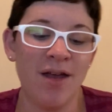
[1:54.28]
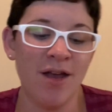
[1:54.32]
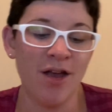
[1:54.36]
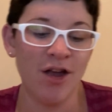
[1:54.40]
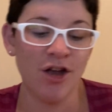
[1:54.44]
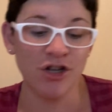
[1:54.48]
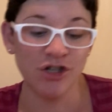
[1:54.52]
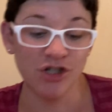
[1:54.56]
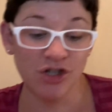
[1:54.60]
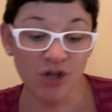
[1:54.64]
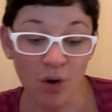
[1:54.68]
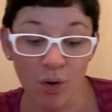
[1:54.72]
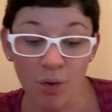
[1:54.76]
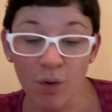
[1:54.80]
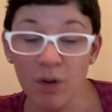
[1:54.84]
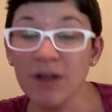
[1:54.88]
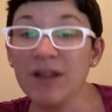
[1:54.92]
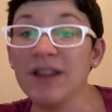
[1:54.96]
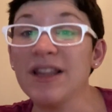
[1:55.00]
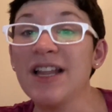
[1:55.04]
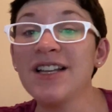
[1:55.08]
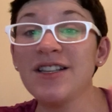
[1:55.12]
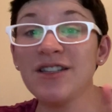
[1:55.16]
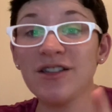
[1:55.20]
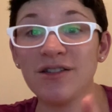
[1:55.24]
So
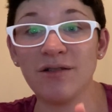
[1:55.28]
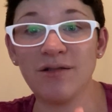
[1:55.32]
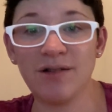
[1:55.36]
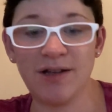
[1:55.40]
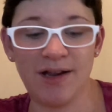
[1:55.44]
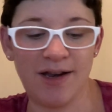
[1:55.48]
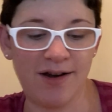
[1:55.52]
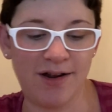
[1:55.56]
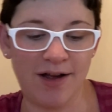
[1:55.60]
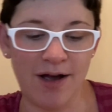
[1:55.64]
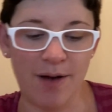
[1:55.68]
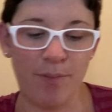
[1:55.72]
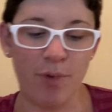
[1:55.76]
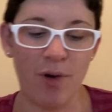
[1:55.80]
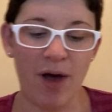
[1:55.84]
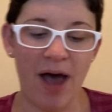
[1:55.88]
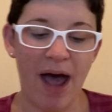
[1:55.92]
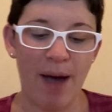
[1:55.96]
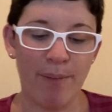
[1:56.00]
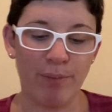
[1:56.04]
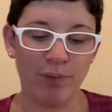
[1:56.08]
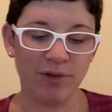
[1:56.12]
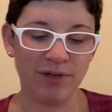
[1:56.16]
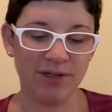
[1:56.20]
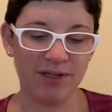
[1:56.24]
let's look at a couple
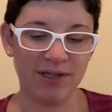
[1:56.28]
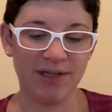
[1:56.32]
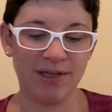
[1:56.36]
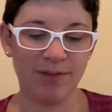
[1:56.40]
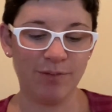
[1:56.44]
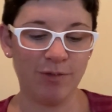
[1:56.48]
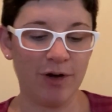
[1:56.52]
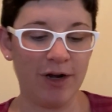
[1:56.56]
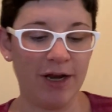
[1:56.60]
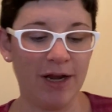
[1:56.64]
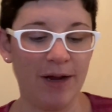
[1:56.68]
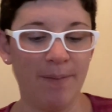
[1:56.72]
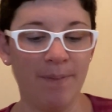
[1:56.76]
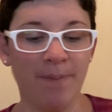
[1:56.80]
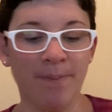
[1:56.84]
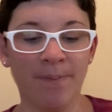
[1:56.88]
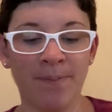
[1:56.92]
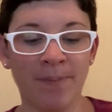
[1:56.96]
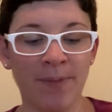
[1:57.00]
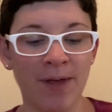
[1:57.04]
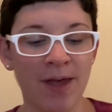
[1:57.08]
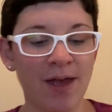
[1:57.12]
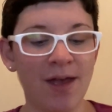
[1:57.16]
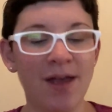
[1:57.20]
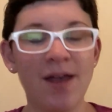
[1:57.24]
apples this morning.
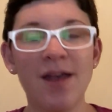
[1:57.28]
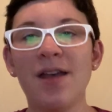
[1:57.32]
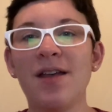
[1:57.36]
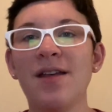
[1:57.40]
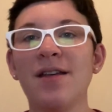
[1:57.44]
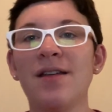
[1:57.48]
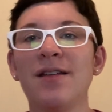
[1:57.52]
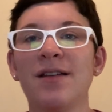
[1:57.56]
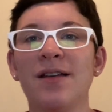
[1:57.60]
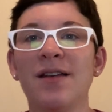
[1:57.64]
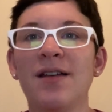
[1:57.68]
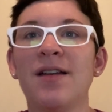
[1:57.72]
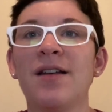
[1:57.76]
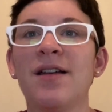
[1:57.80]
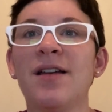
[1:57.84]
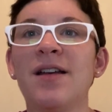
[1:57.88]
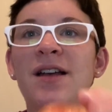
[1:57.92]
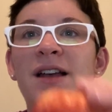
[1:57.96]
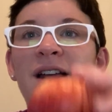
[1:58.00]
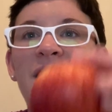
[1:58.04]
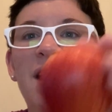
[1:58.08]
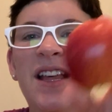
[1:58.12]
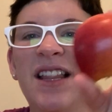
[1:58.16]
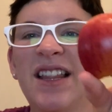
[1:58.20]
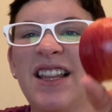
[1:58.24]

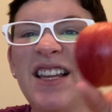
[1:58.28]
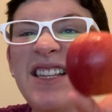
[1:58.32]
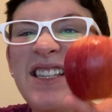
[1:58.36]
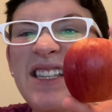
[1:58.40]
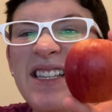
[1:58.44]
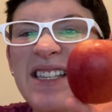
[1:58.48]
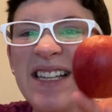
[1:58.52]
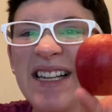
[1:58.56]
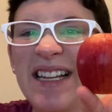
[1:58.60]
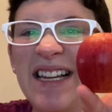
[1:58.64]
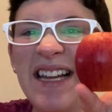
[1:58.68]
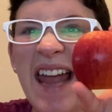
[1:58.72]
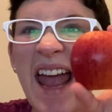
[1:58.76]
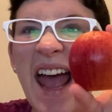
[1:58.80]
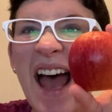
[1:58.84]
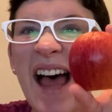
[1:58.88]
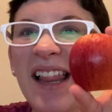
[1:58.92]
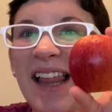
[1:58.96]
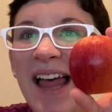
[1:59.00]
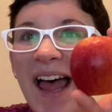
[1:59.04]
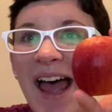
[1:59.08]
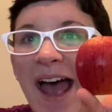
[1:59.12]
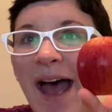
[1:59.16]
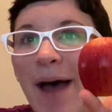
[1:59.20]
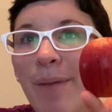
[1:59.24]
This is a
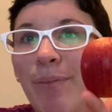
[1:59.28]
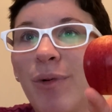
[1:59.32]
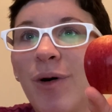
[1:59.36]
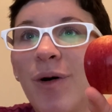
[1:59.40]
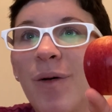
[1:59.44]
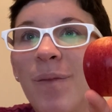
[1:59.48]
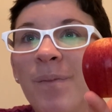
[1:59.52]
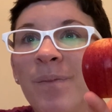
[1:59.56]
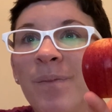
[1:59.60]
Gala apple.